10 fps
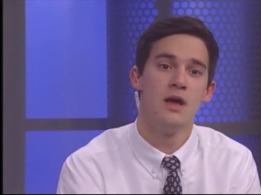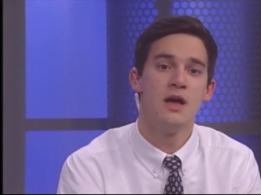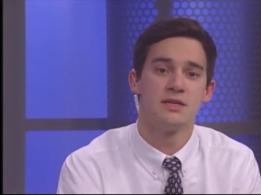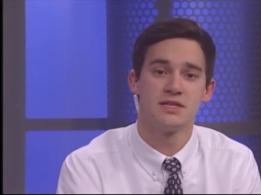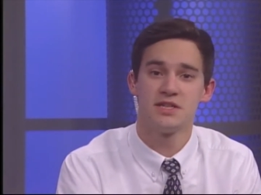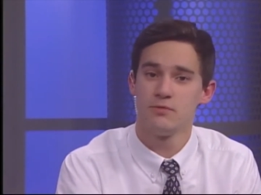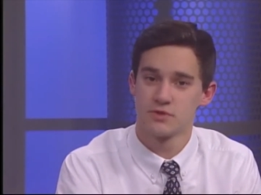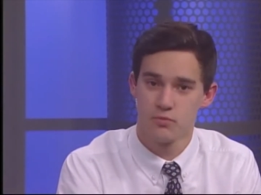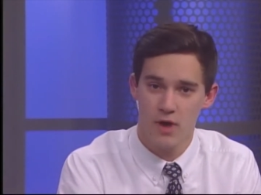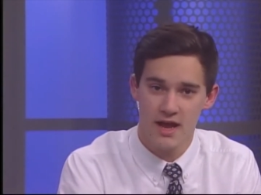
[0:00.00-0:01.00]
Since he was
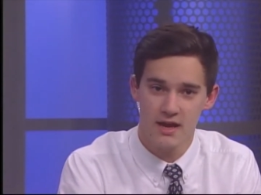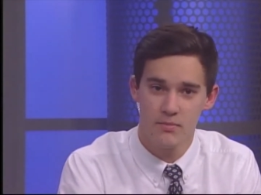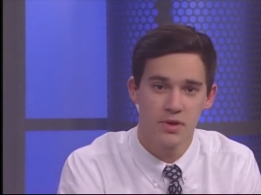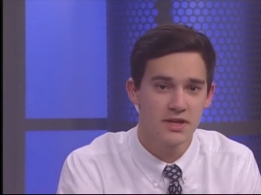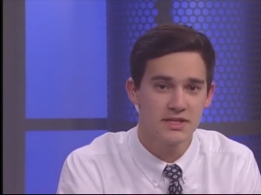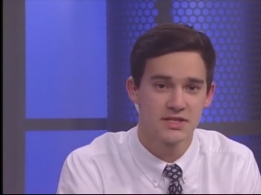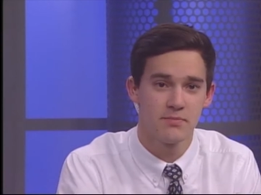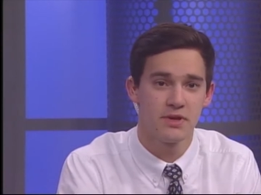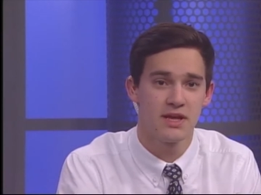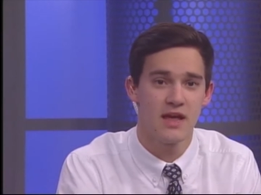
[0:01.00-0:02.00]
white, police
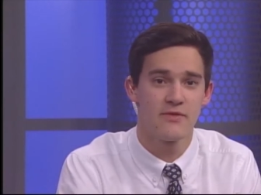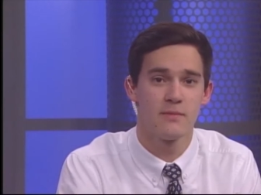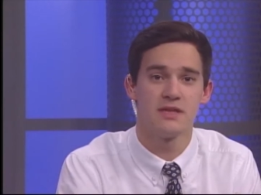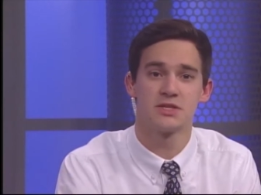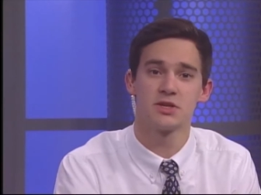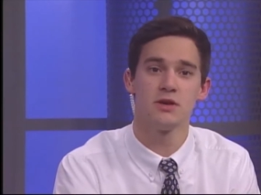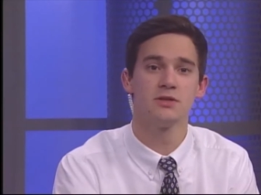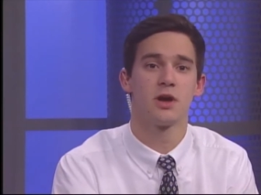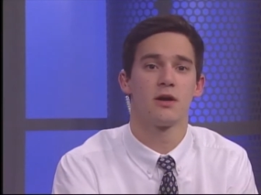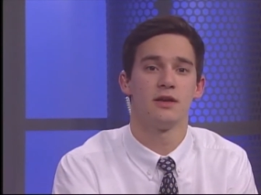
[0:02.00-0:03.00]
simply gave him a stern
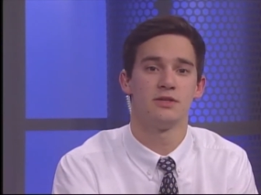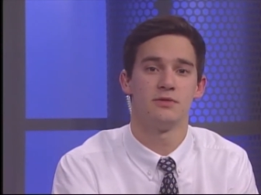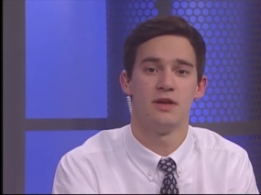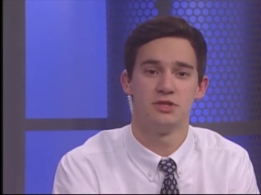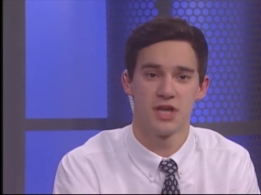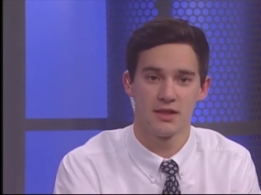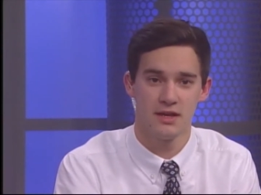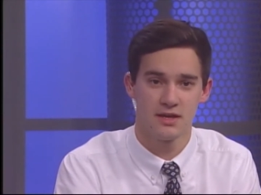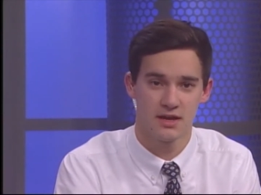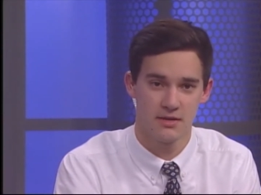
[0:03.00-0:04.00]
talking to and gently
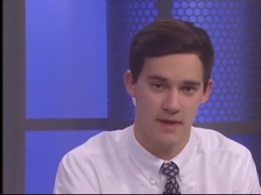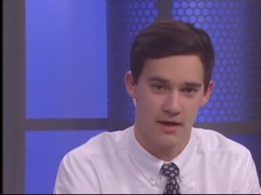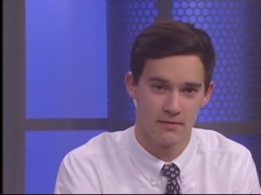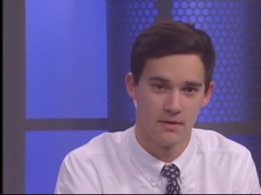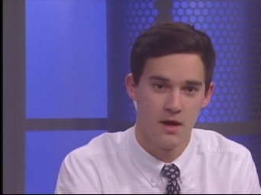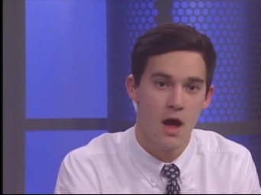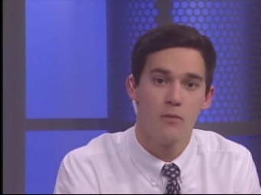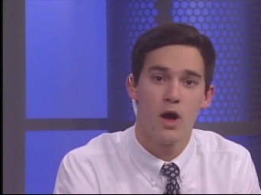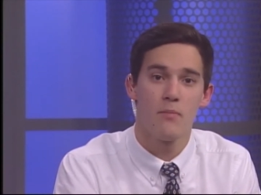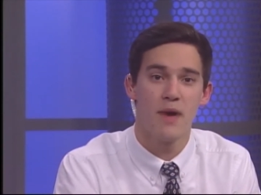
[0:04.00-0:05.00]
kicked him out.
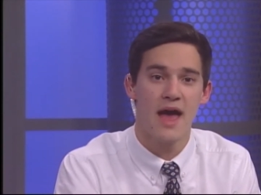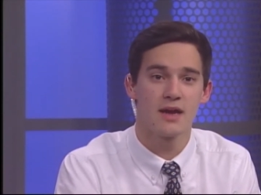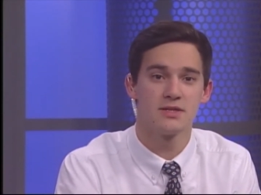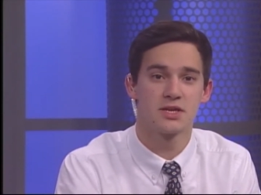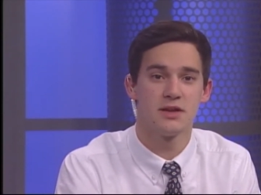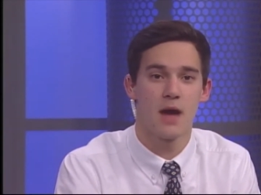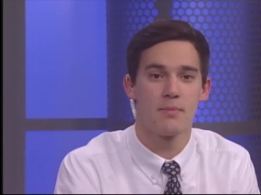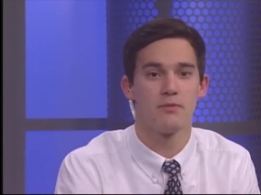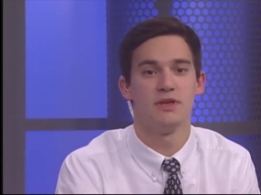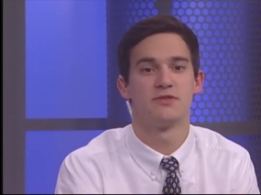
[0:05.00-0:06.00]
While Baggins could not be
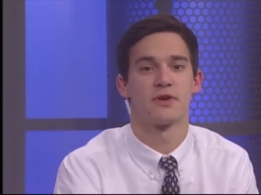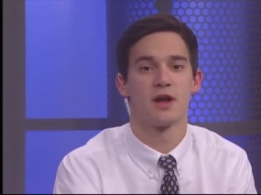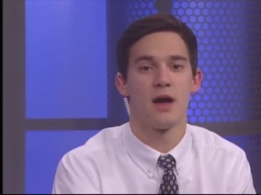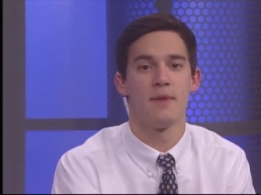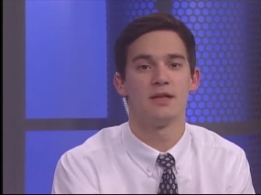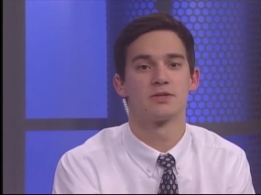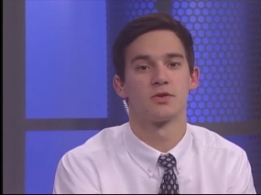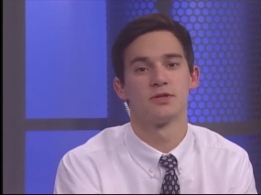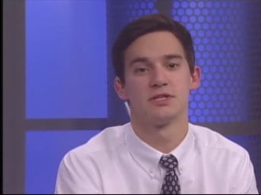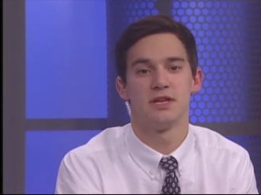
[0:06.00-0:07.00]
reached for comment,
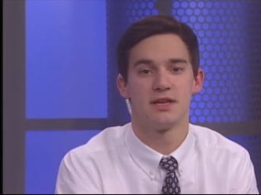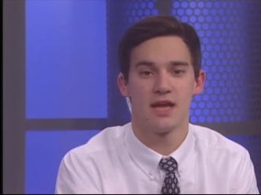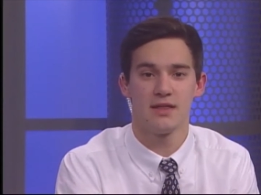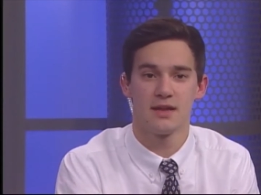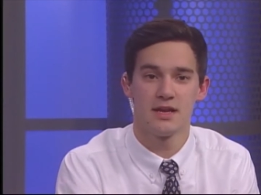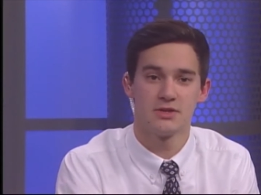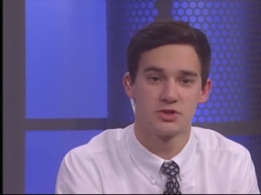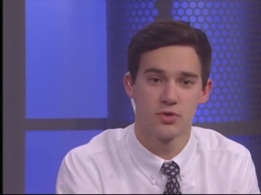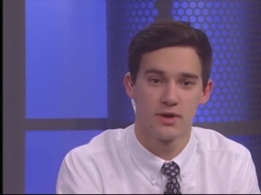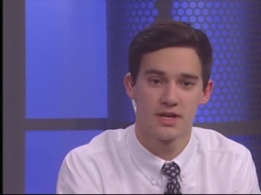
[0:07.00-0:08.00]
sources indicate that he has
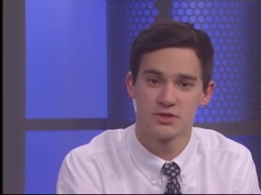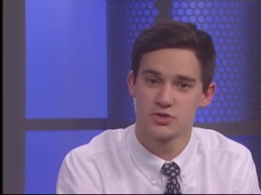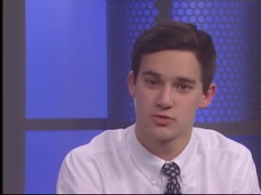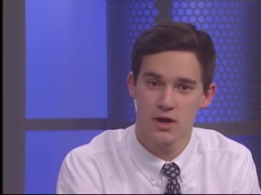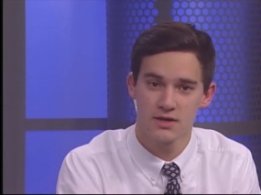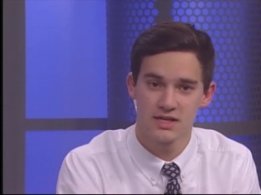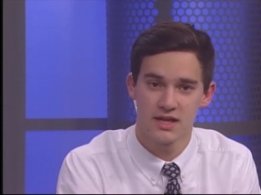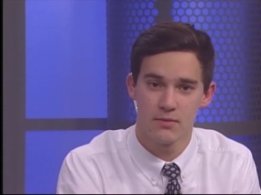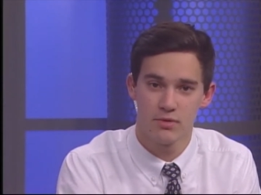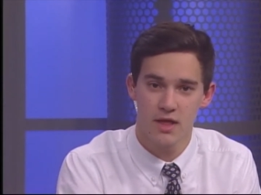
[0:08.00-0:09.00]
joined his drug-dealing
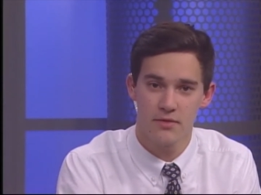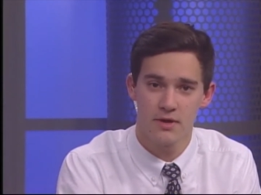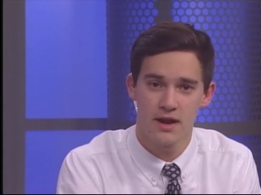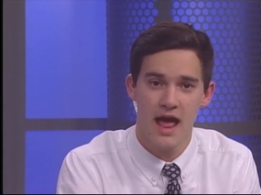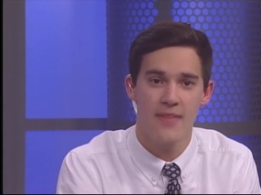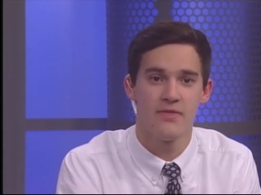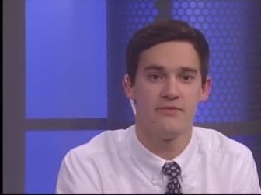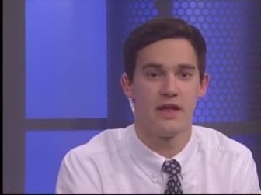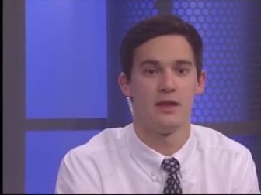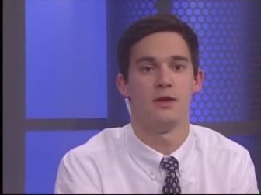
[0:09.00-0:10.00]
brethren at the
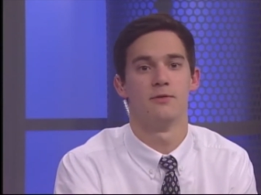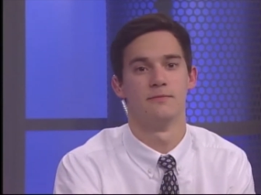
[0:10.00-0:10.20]
venue.